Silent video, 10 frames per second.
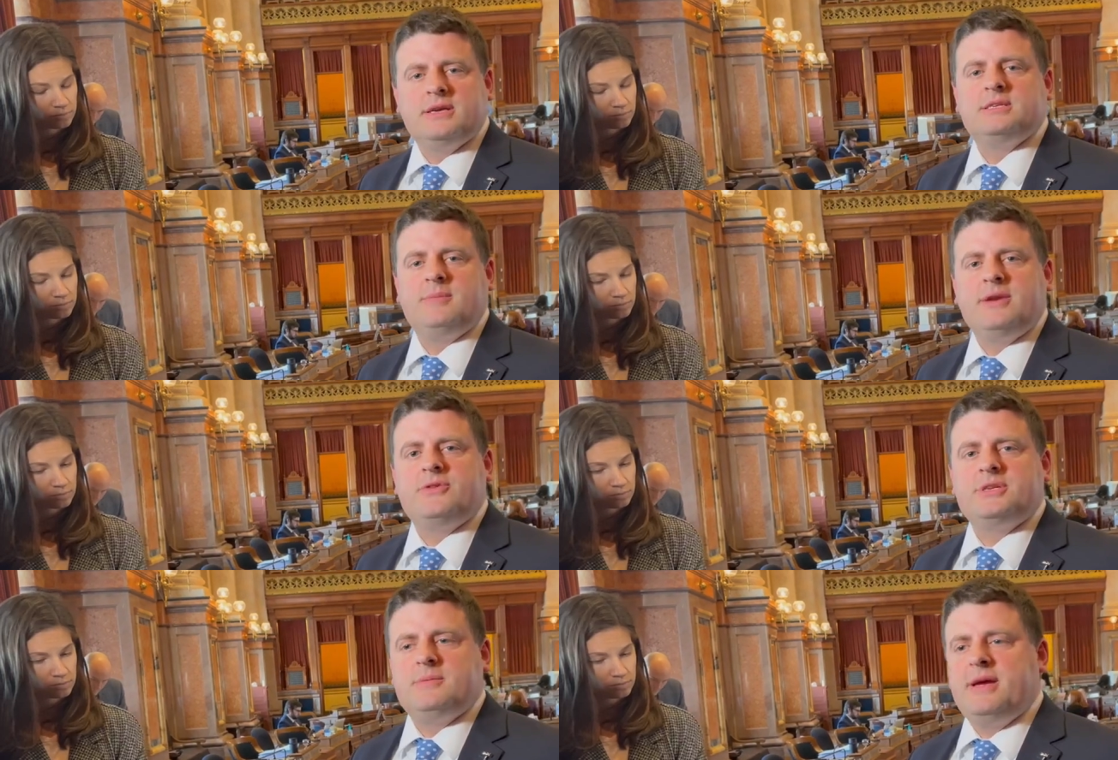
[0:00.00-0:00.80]
Speaker 1: is some
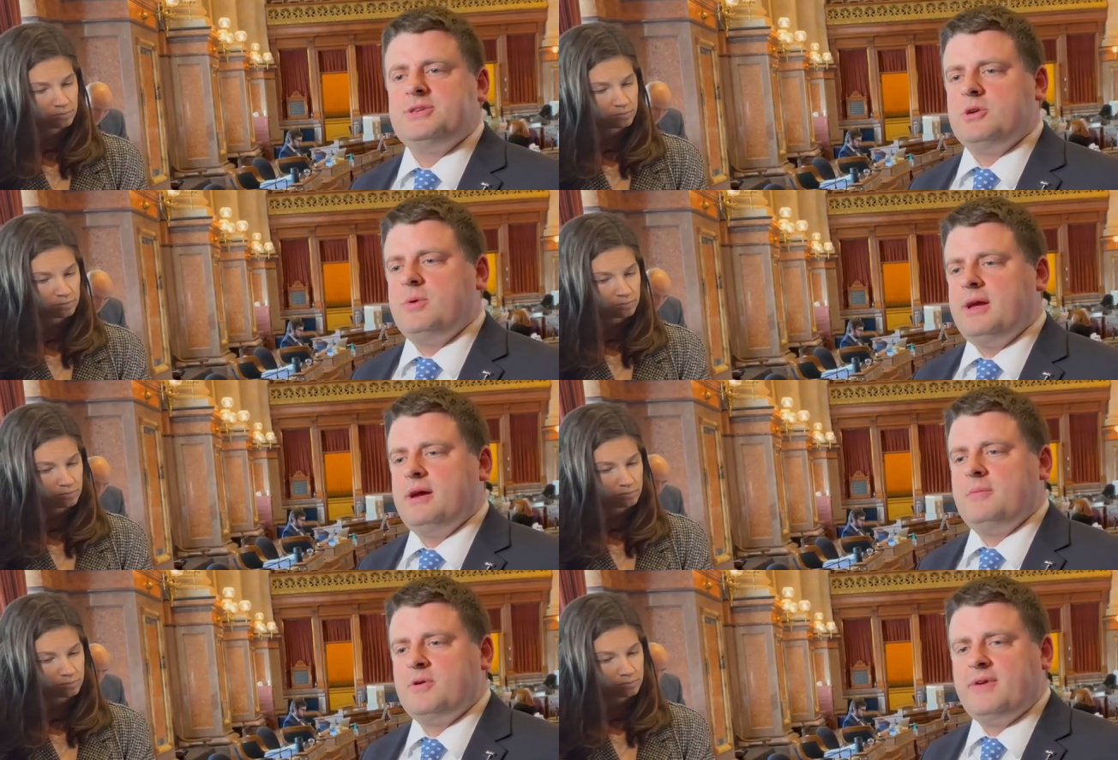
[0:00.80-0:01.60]
interest to make sure we
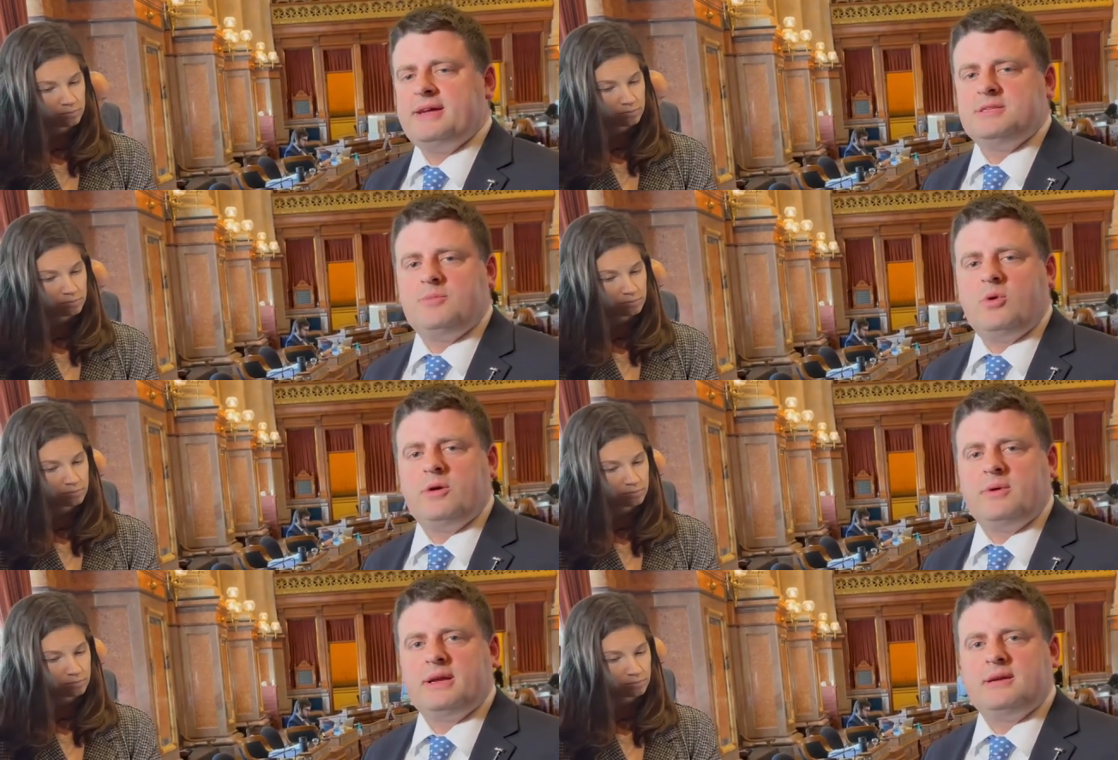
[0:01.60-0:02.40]
uh, provide
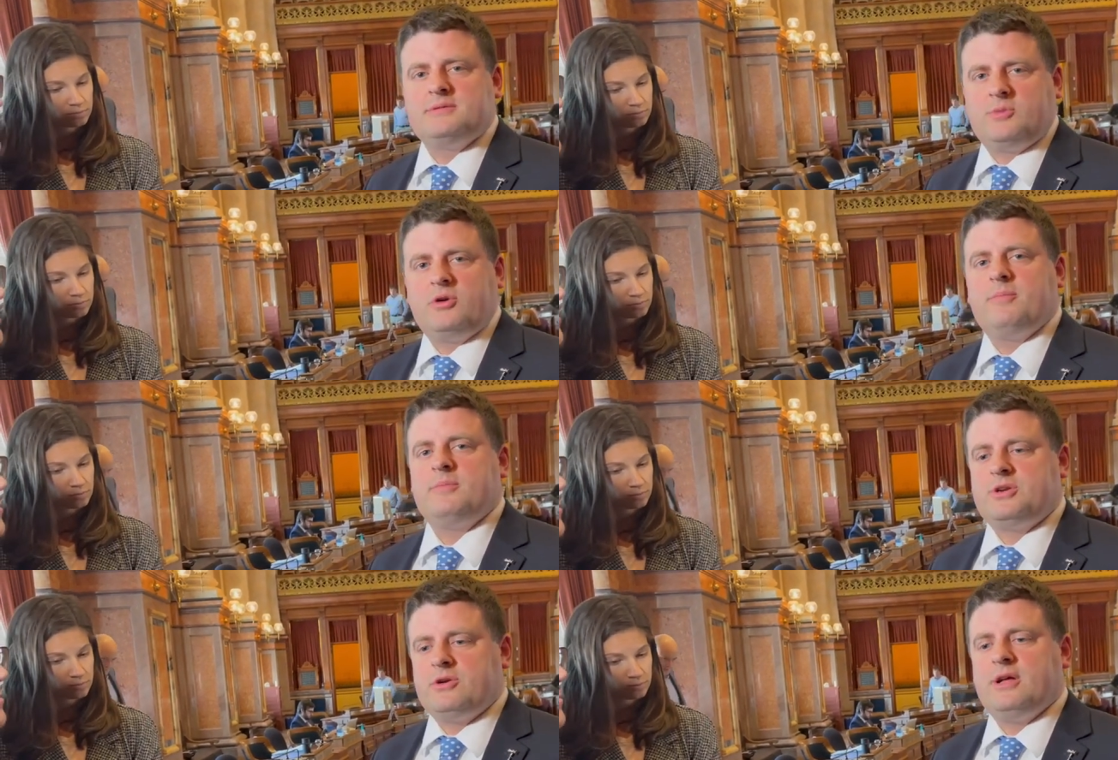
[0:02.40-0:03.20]
support when it comes to
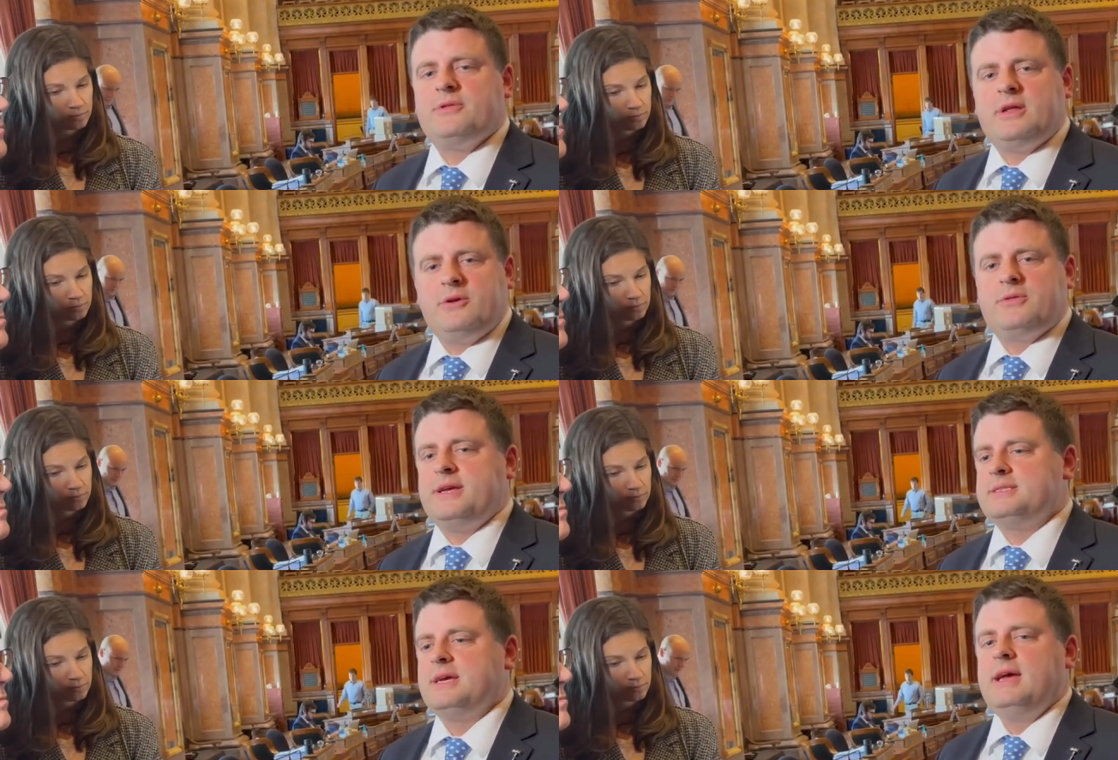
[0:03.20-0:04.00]
maternal health and other
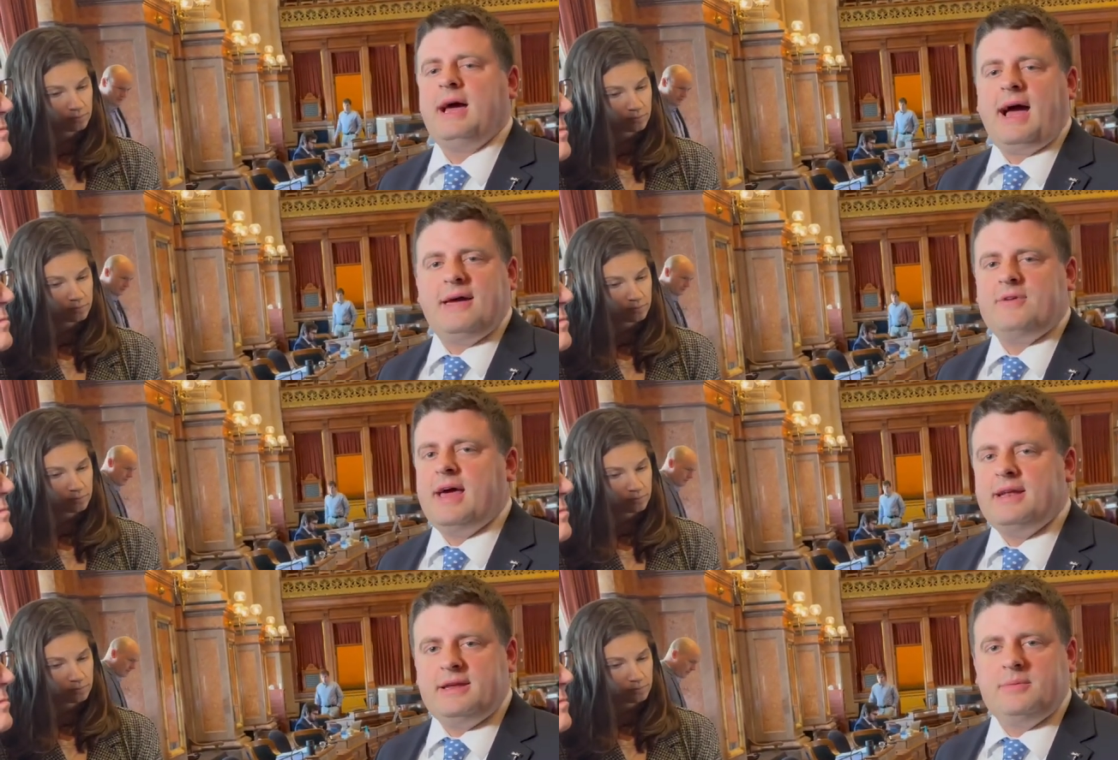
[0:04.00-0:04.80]
things. I haven't
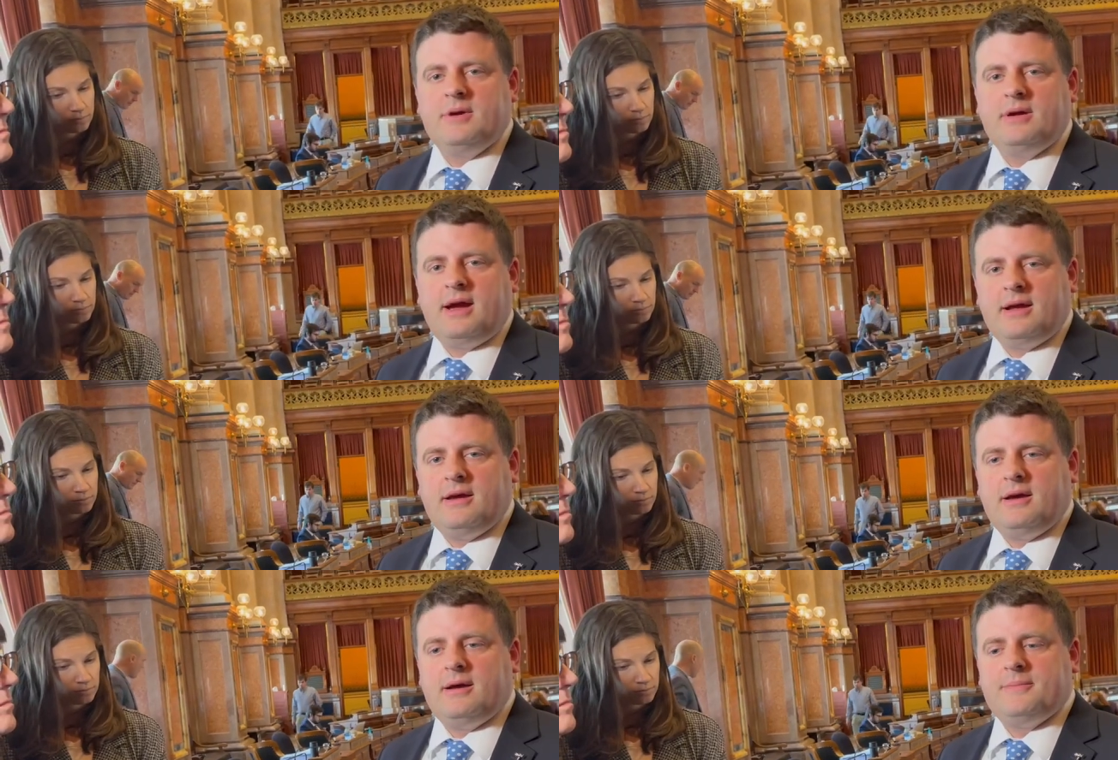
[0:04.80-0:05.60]
had the,
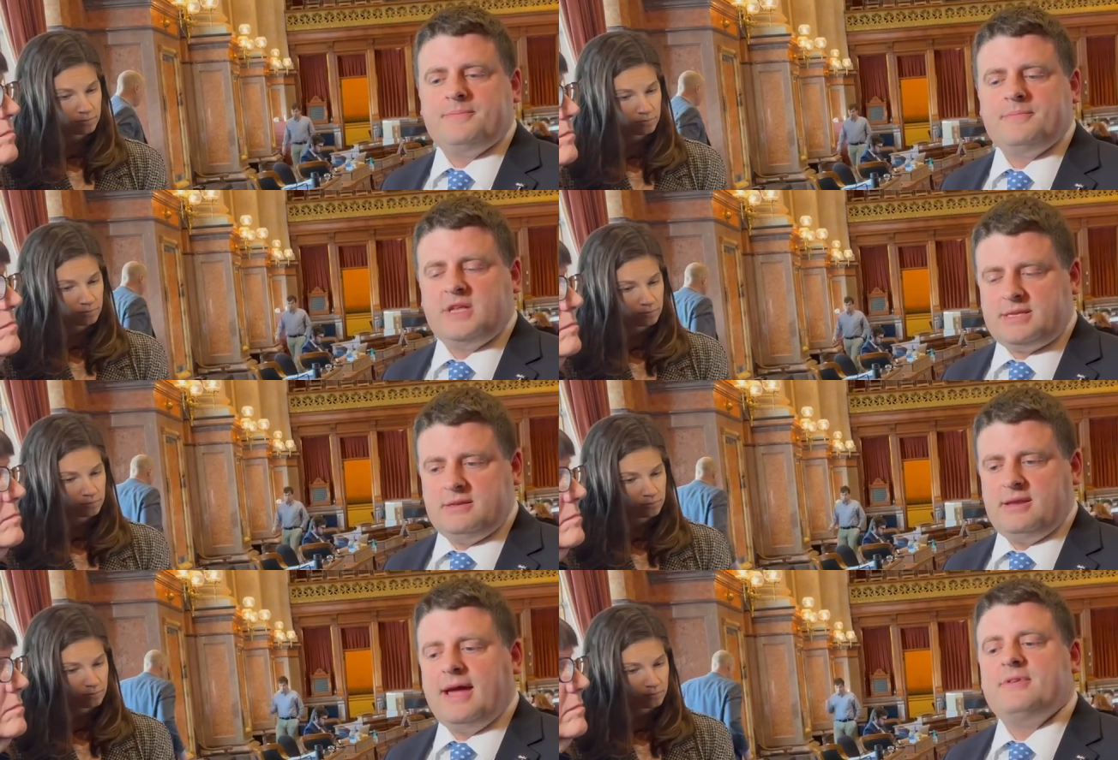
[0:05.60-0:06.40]
um, the,
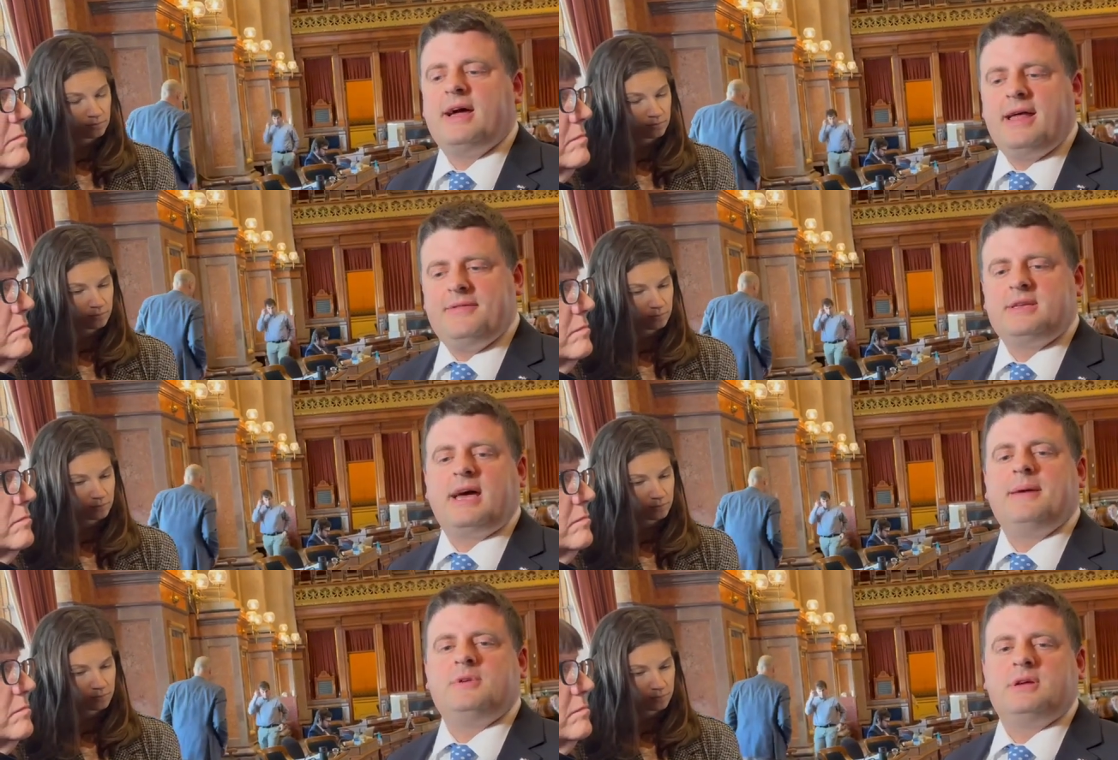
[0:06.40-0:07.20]
I have not had the
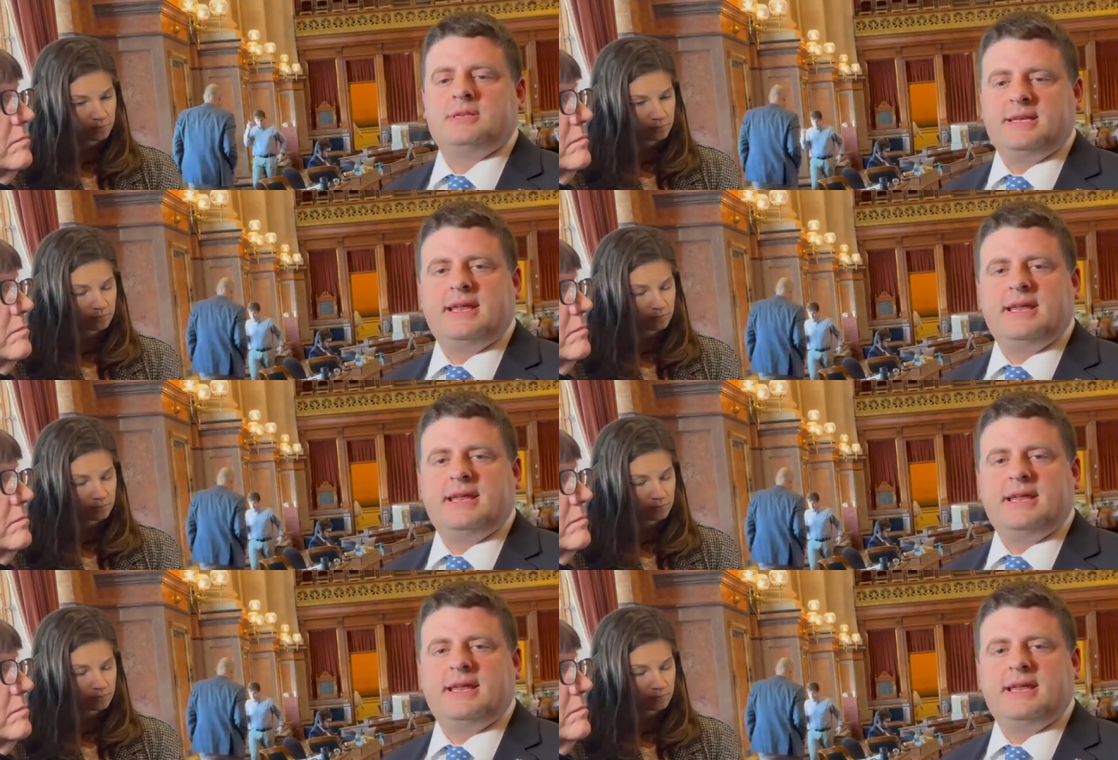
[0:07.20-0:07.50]
time to sit